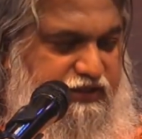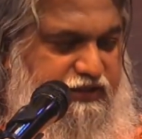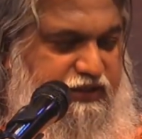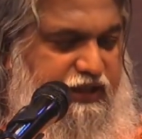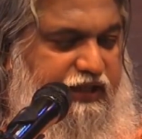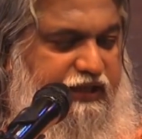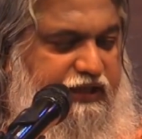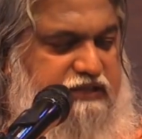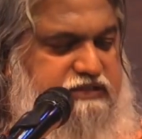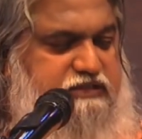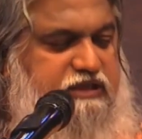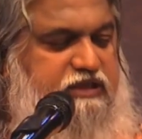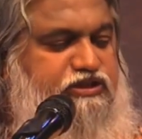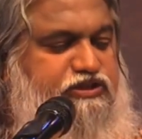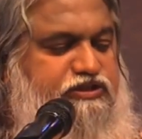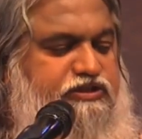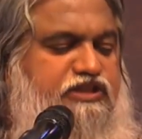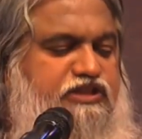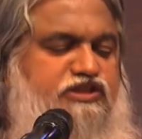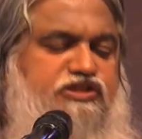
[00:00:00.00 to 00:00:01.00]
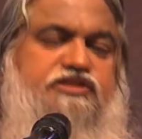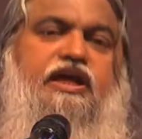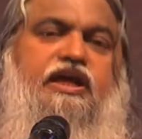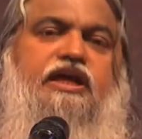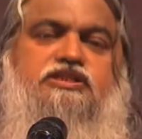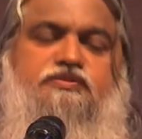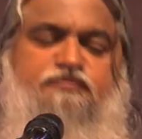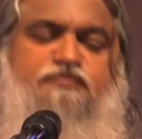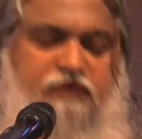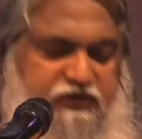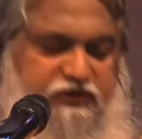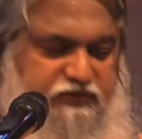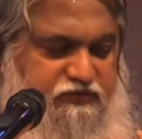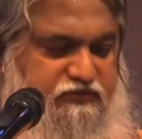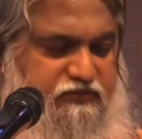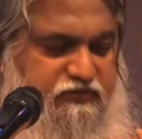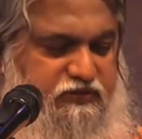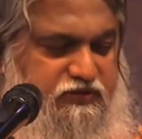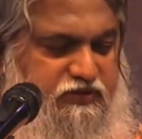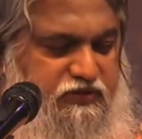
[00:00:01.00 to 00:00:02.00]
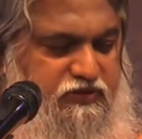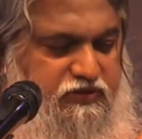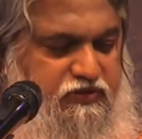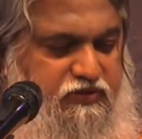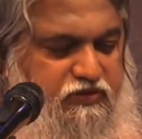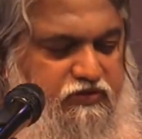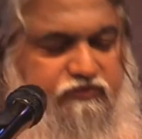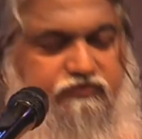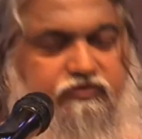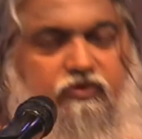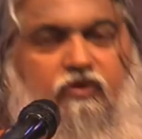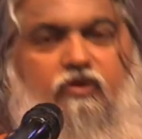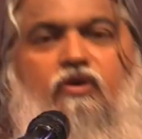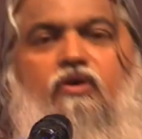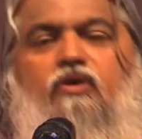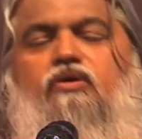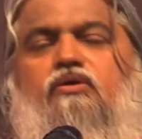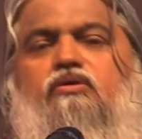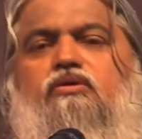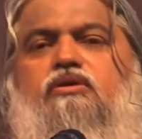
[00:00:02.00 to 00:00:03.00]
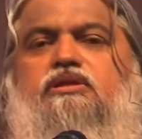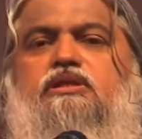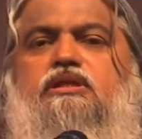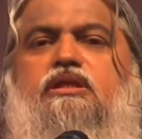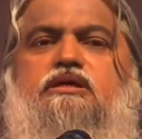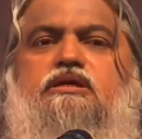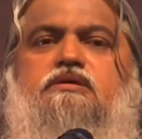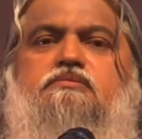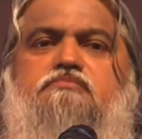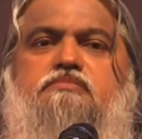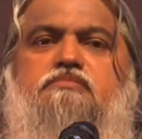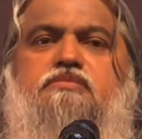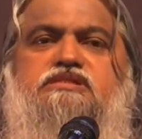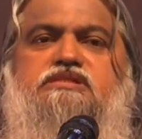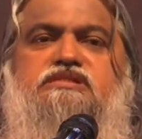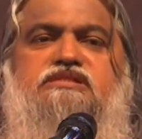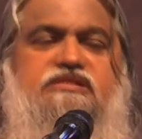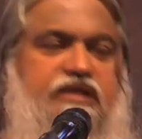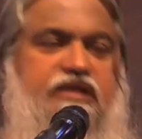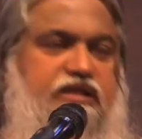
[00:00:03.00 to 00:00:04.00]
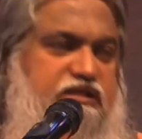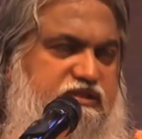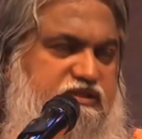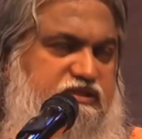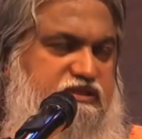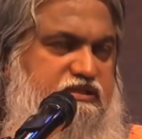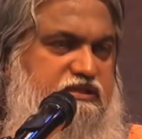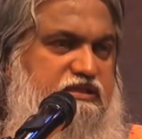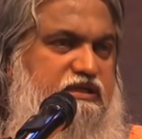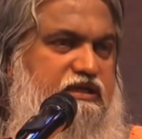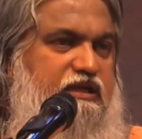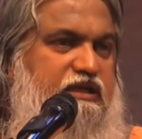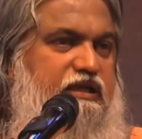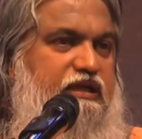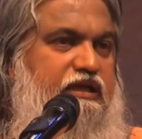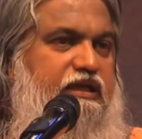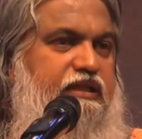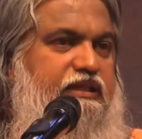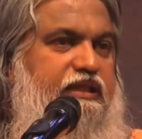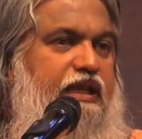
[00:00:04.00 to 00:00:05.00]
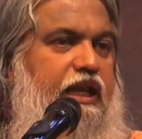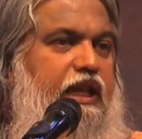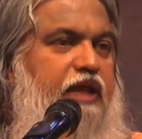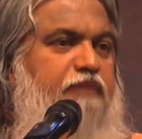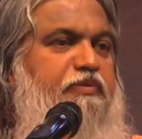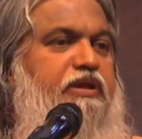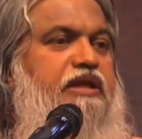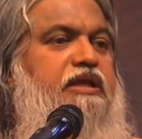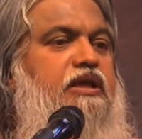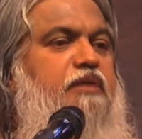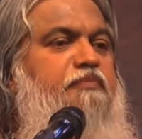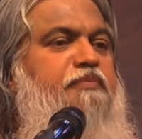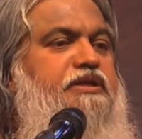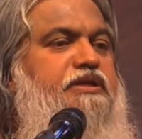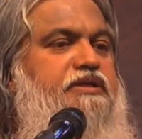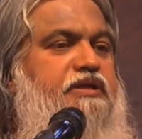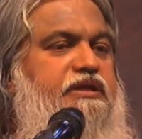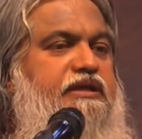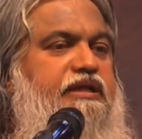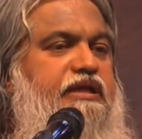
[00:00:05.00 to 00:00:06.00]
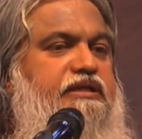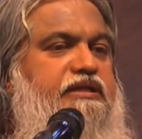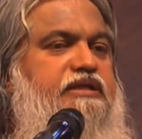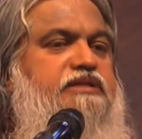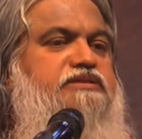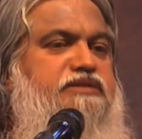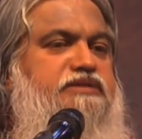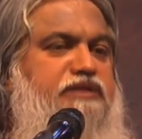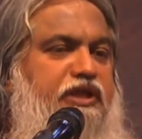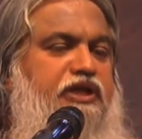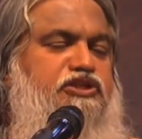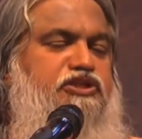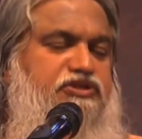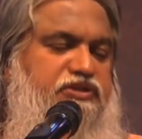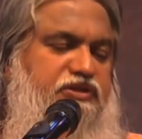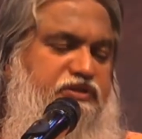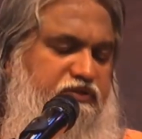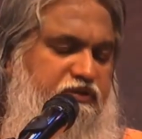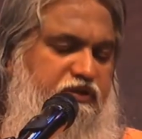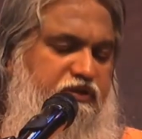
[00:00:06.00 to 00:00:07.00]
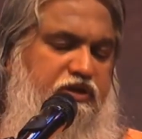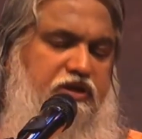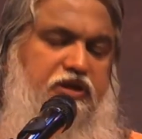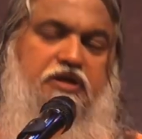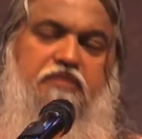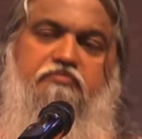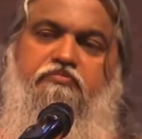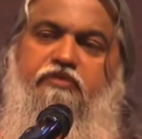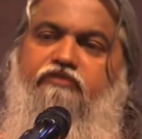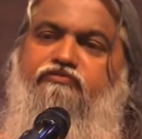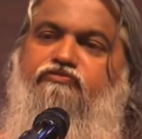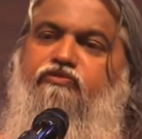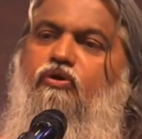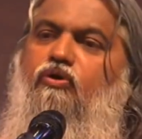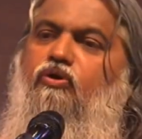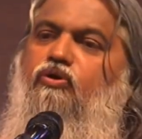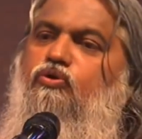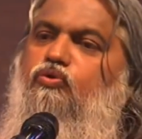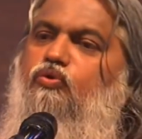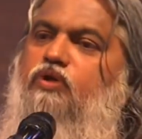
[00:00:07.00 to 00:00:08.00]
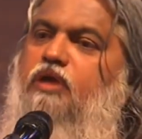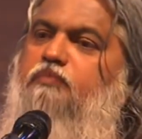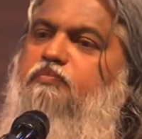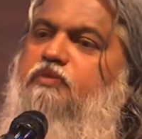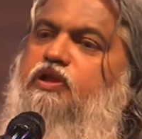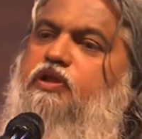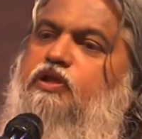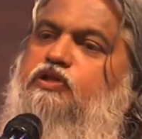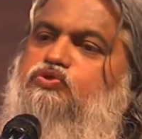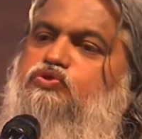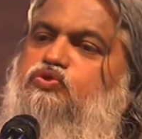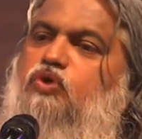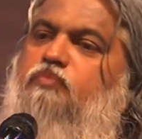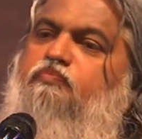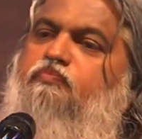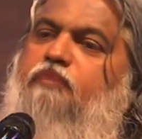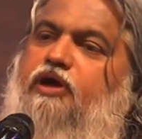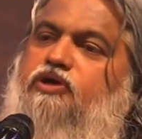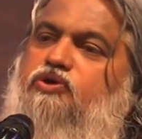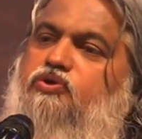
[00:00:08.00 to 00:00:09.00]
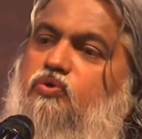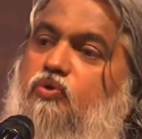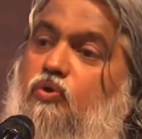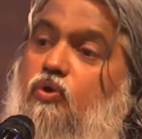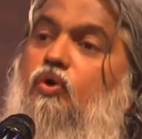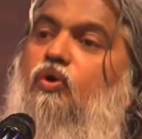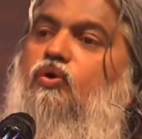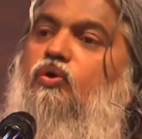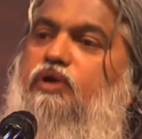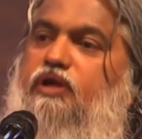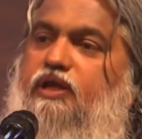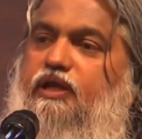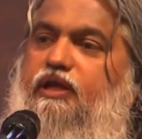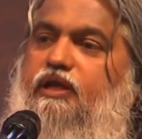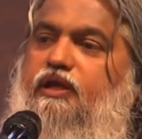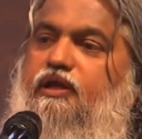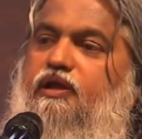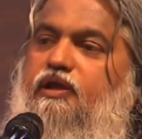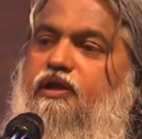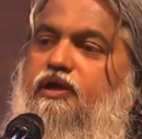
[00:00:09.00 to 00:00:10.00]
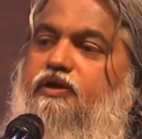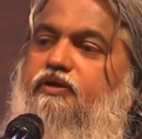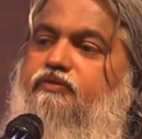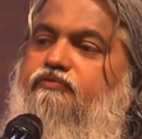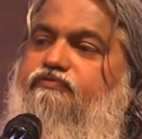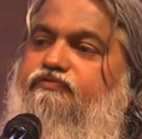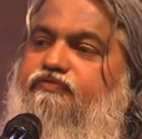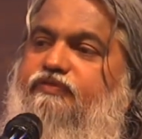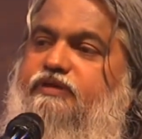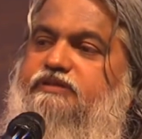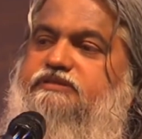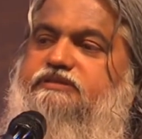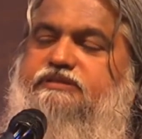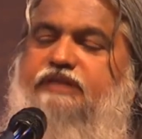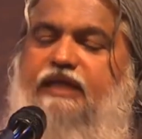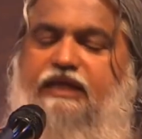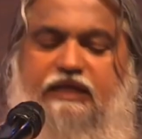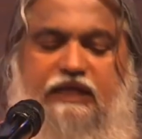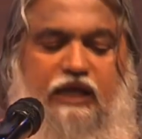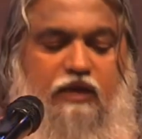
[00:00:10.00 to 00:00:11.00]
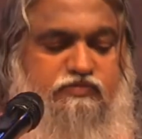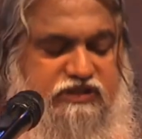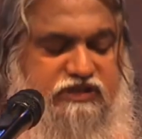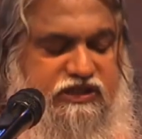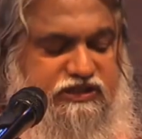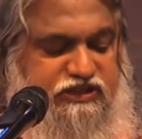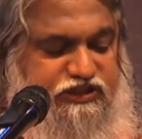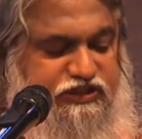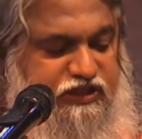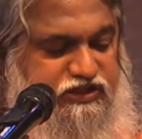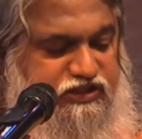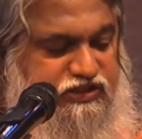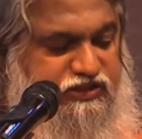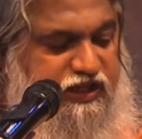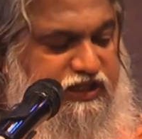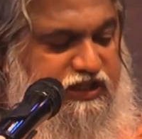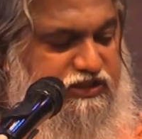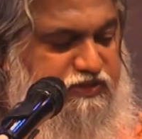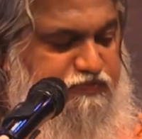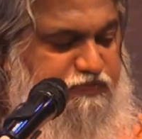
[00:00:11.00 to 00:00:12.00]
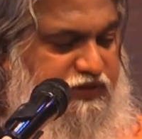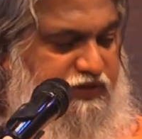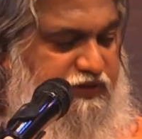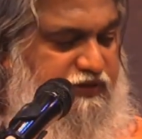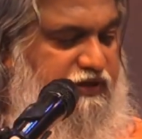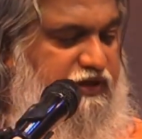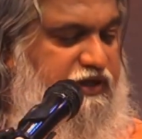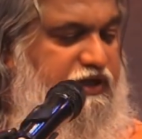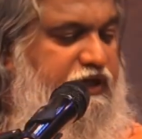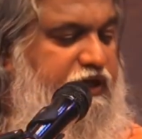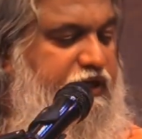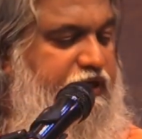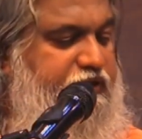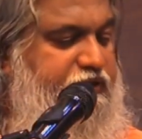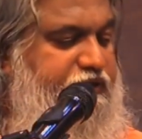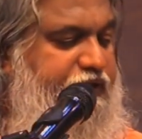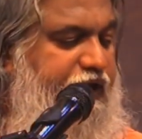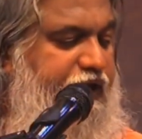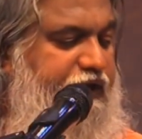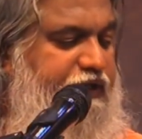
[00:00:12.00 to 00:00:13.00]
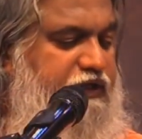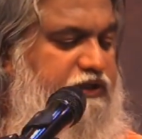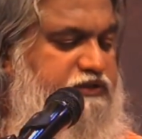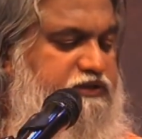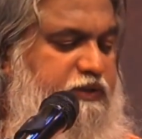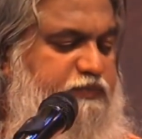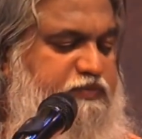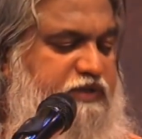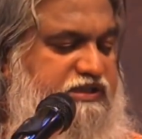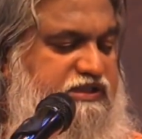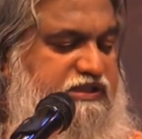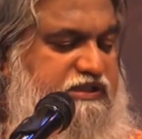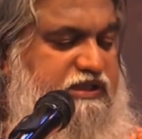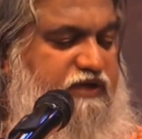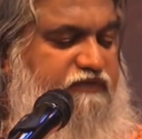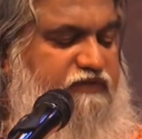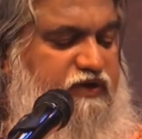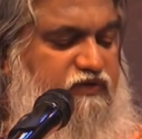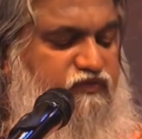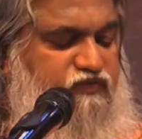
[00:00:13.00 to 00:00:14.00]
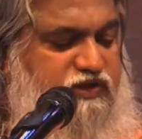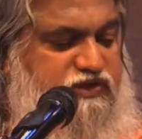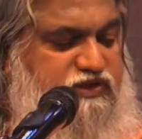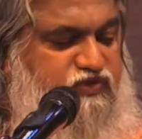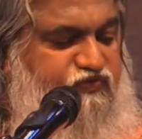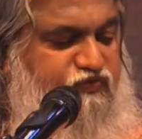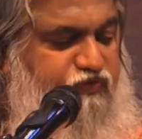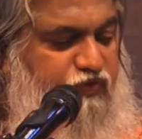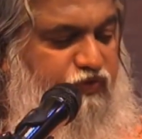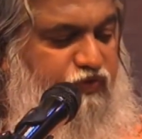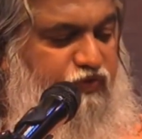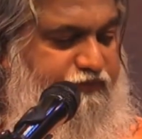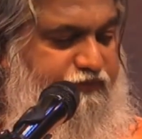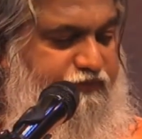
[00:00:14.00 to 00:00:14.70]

There is a chastisement for all the sins that have been committed in this nation. Before you can be restored back to glory, first there comes a chastisement. Daniel chapter 7 verse 4.